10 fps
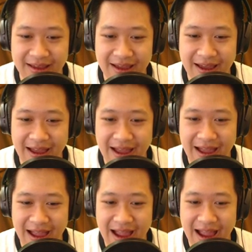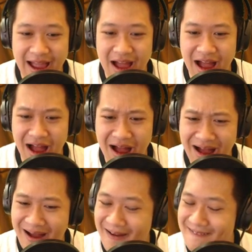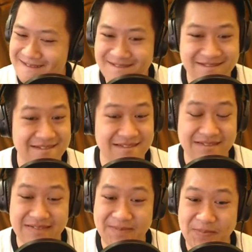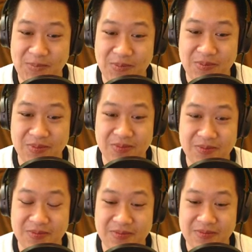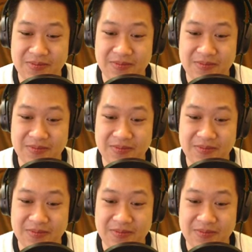Nothing is said.